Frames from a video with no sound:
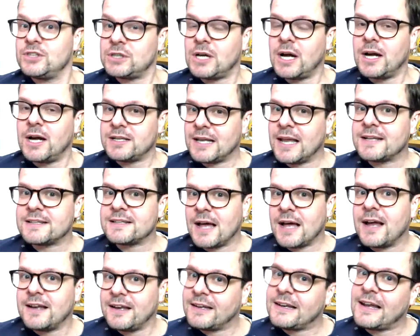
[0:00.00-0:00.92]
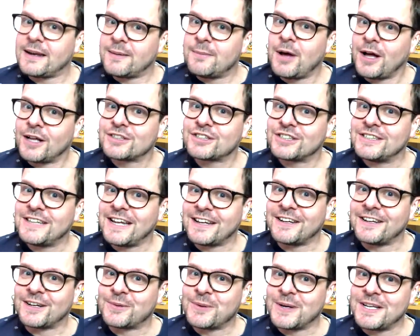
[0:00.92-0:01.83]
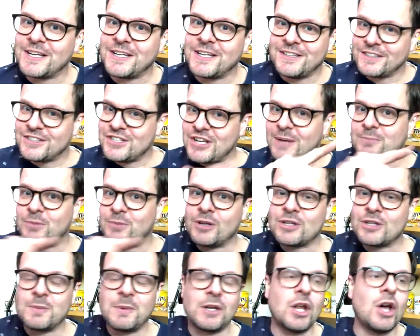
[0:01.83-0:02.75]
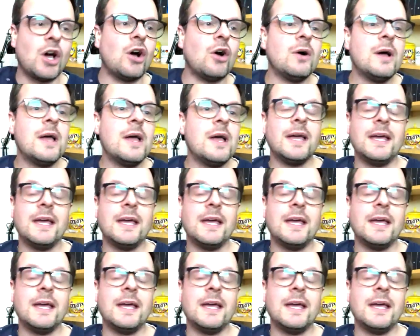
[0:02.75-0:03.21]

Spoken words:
I'd let him answer that in the chat box, but no,